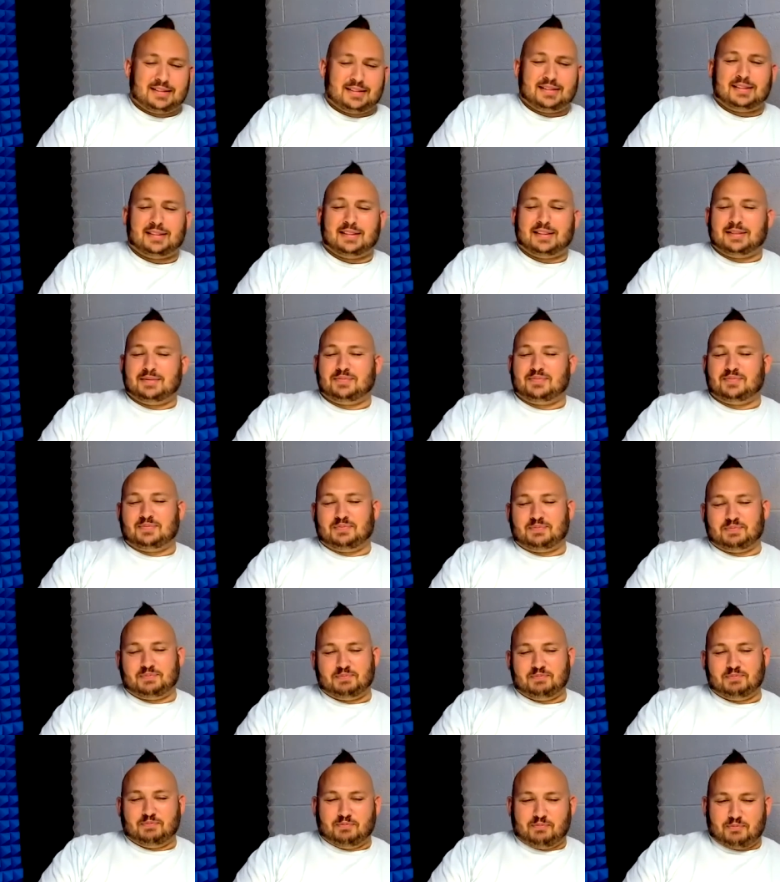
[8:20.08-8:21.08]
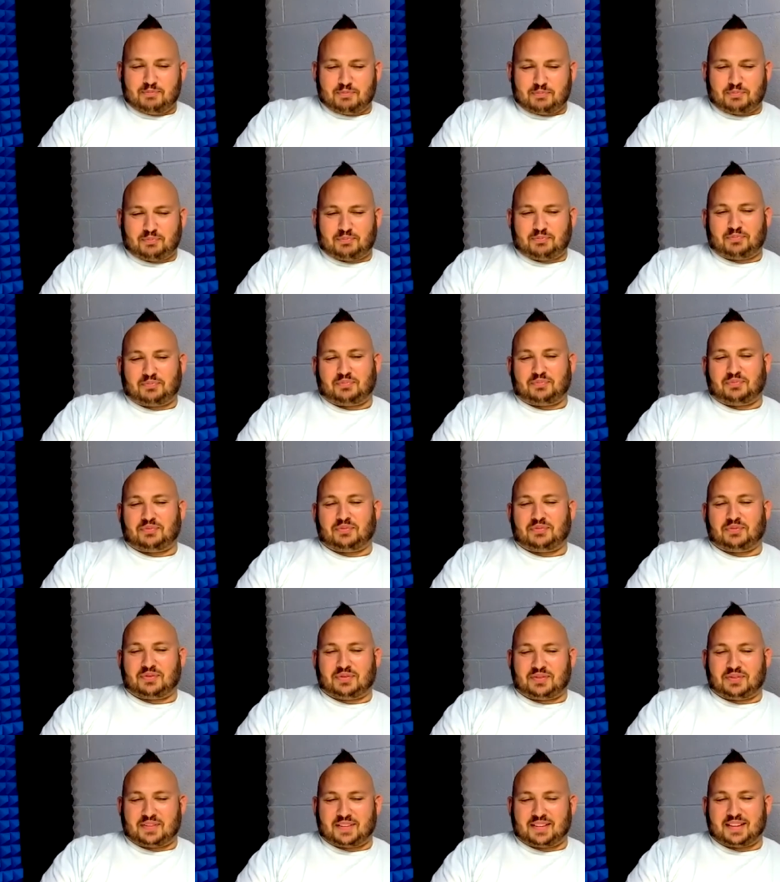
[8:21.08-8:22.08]
well that's important too because
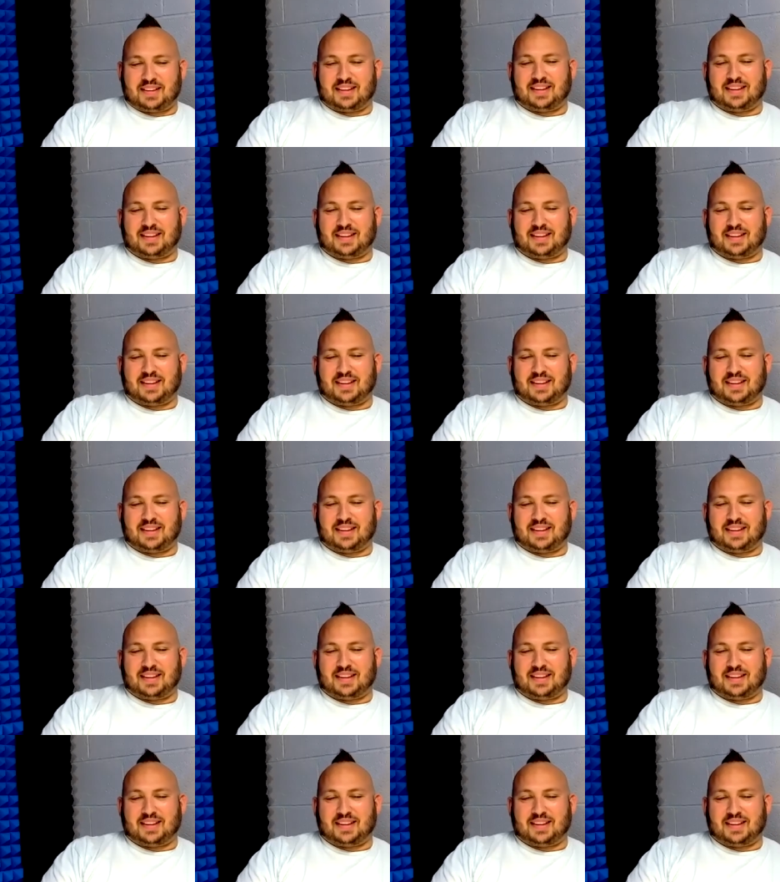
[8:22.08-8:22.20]
it has